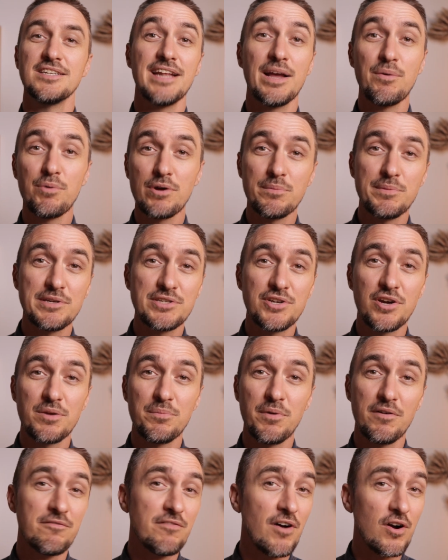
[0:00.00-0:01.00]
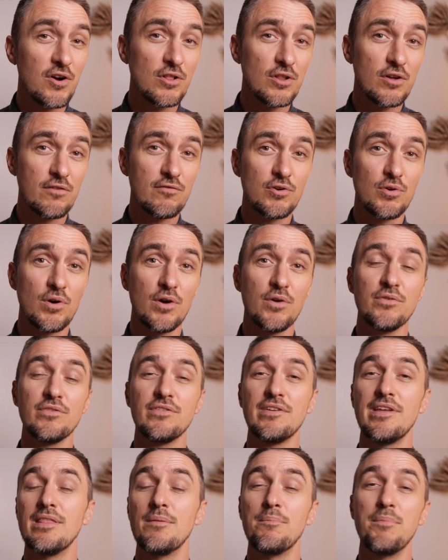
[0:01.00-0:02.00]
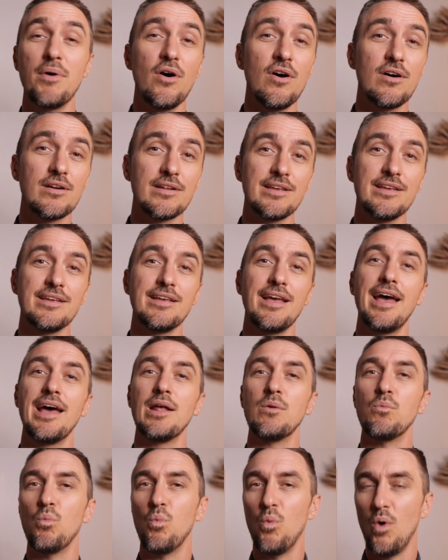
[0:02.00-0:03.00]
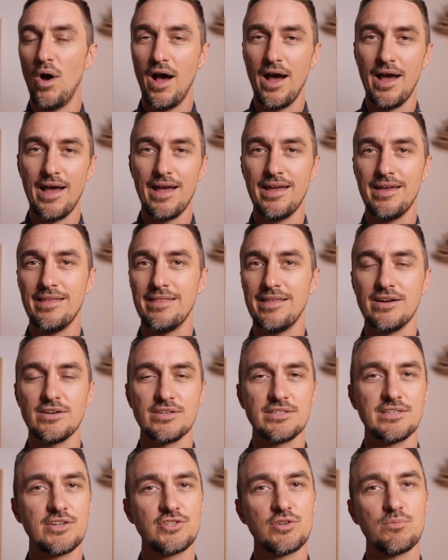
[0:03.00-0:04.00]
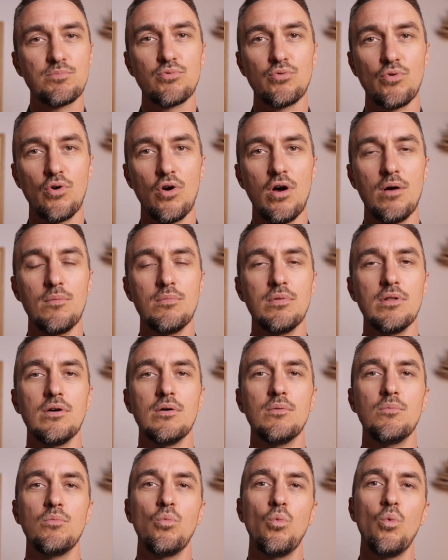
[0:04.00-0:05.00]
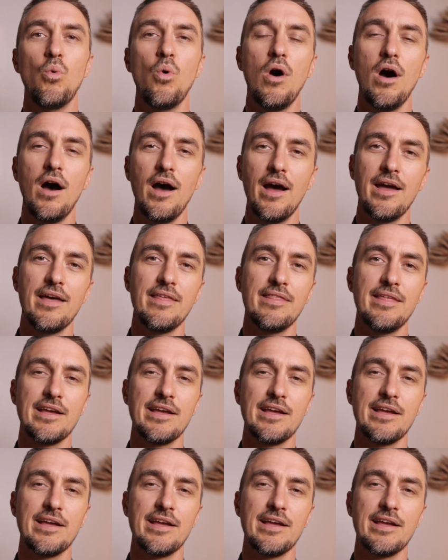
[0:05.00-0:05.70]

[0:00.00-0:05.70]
Today we're going to be talking about fungal overgrowths in the body and why they are such a problem, why